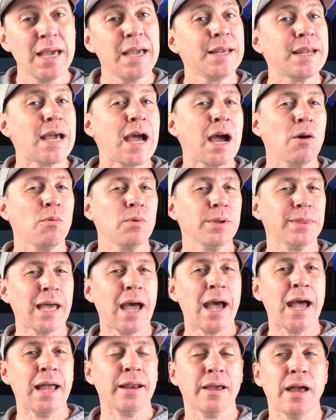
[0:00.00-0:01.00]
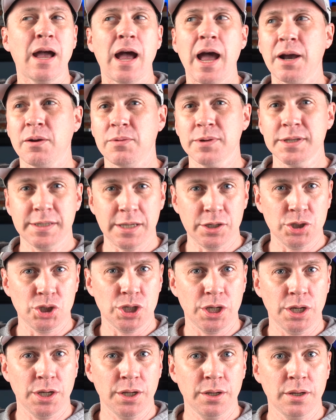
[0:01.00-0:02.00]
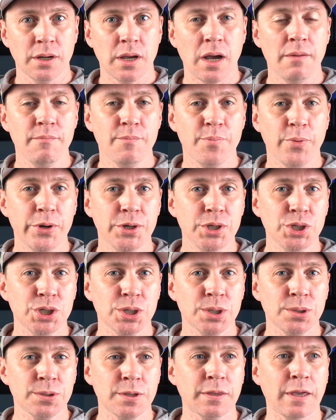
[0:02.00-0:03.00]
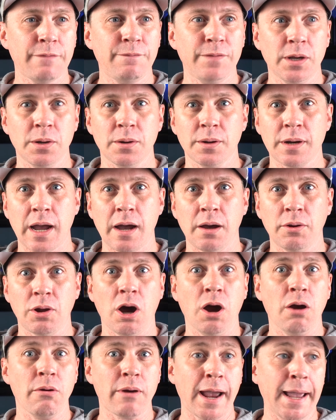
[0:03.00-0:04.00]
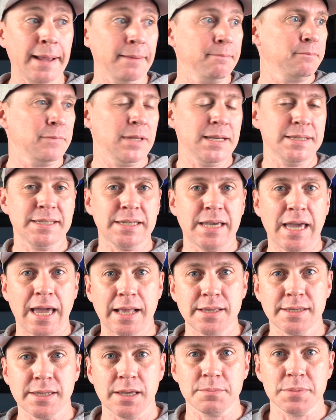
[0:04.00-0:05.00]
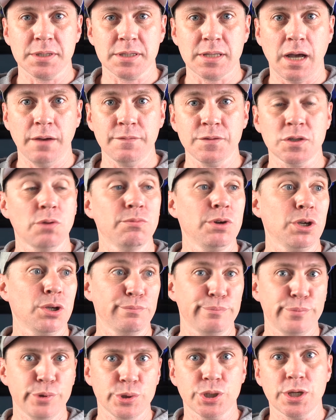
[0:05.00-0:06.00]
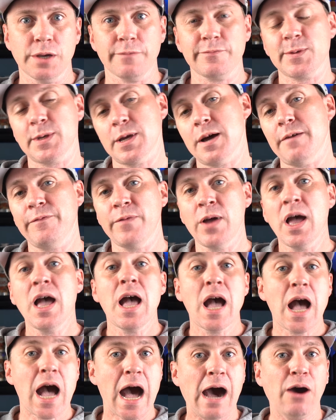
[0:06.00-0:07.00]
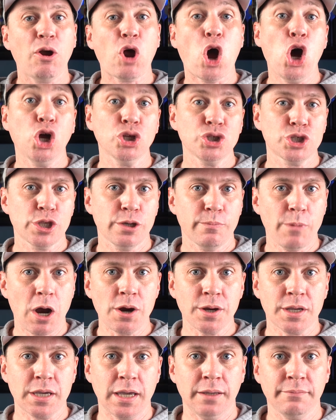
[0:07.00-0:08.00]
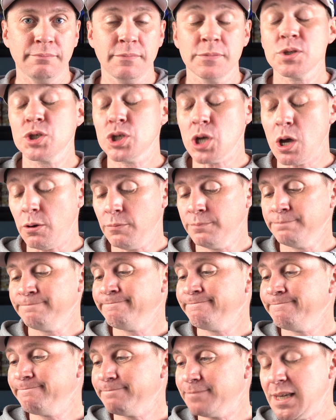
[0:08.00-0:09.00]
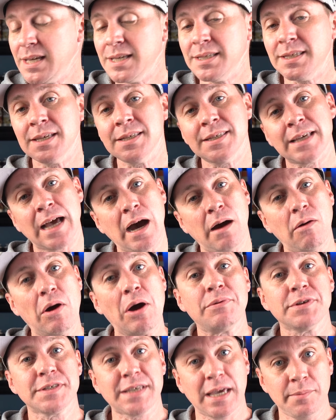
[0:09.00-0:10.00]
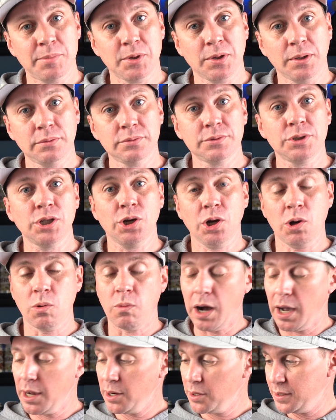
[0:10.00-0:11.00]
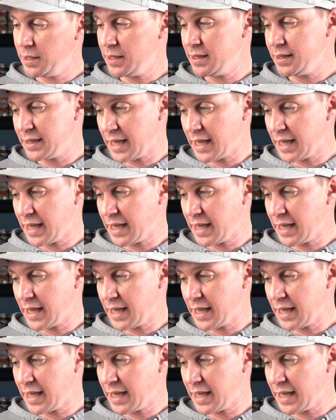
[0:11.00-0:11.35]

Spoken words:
Now with that acquisition, I'm pretty sure that they figured out, all right, let's can some stuff so we can push some stuff out onto the market. So this is how I was able to acquire these